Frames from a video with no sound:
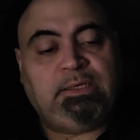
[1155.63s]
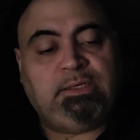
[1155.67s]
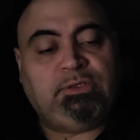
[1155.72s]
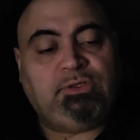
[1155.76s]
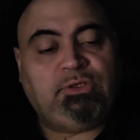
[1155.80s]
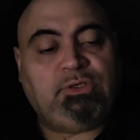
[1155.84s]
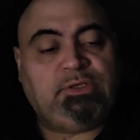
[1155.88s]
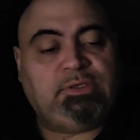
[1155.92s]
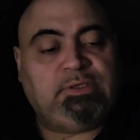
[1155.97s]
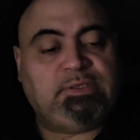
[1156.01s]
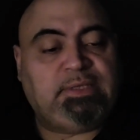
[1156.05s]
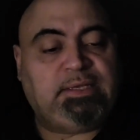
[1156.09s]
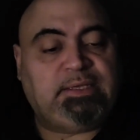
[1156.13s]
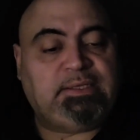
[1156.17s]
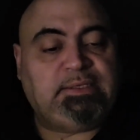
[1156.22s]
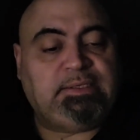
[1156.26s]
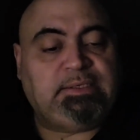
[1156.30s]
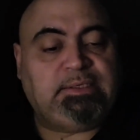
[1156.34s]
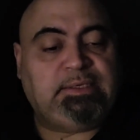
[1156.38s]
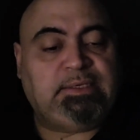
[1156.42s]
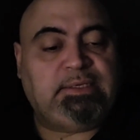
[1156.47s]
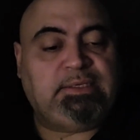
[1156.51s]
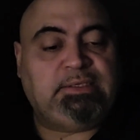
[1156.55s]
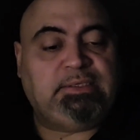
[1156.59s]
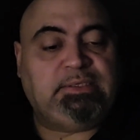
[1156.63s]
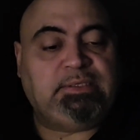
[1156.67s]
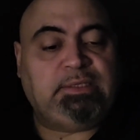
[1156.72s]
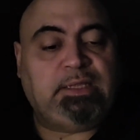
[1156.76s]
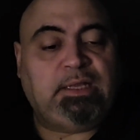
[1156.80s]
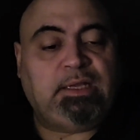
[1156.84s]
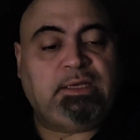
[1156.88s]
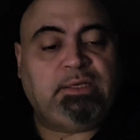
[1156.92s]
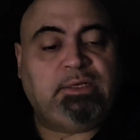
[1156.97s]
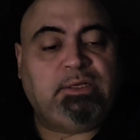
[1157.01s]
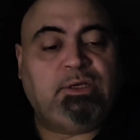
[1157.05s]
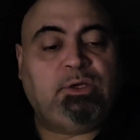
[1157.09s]
just as is
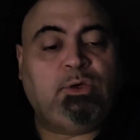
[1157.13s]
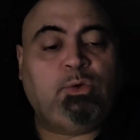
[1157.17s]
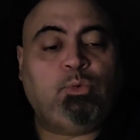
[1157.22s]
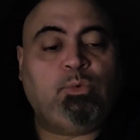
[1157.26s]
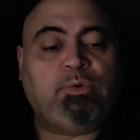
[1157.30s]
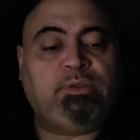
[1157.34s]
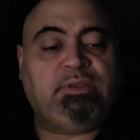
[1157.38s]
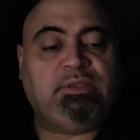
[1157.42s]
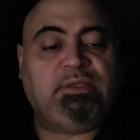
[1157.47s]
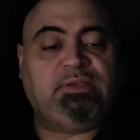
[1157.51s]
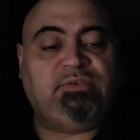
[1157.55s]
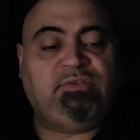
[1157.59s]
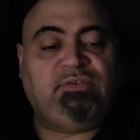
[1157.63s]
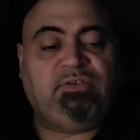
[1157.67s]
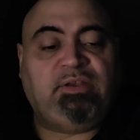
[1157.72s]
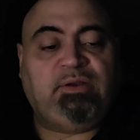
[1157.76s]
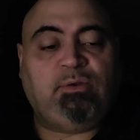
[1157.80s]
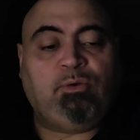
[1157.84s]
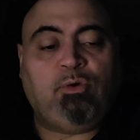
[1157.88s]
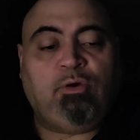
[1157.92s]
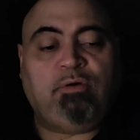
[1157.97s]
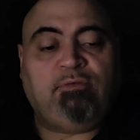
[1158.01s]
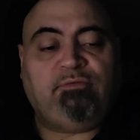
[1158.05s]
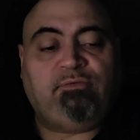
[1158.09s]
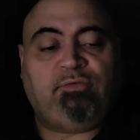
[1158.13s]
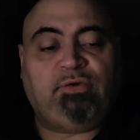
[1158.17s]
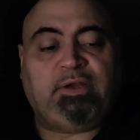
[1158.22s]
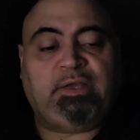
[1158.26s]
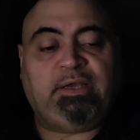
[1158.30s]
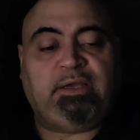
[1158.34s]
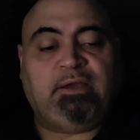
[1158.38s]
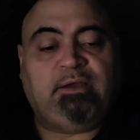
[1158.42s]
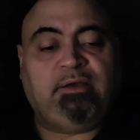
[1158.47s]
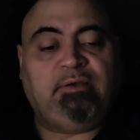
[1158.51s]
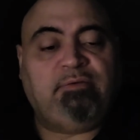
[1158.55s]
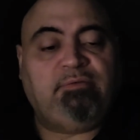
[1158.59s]
done with the sin offering
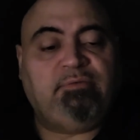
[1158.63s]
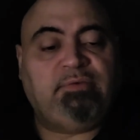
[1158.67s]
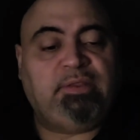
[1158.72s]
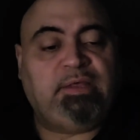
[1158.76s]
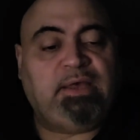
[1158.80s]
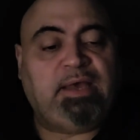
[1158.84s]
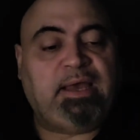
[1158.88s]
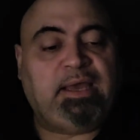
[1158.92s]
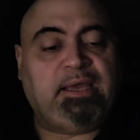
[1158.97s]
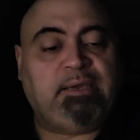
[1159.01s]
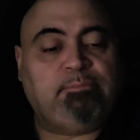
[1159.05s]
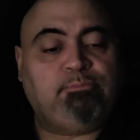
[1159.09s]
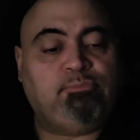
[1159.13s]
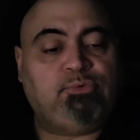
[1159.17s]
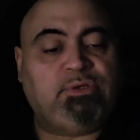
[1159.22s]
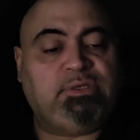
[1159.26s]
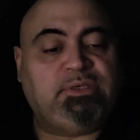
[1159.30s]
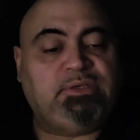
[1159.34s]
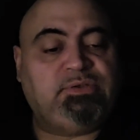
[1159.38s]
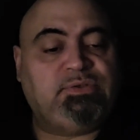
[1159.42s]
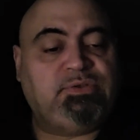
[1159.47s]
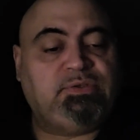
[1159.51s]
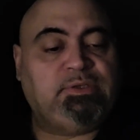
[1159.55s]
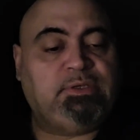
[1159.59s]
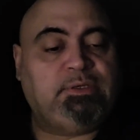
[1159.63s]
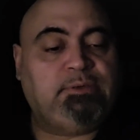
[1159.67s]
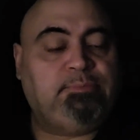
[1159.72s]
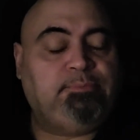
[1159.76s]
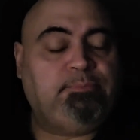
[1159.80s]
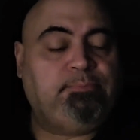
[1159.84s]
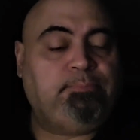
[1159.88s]
for the high priest.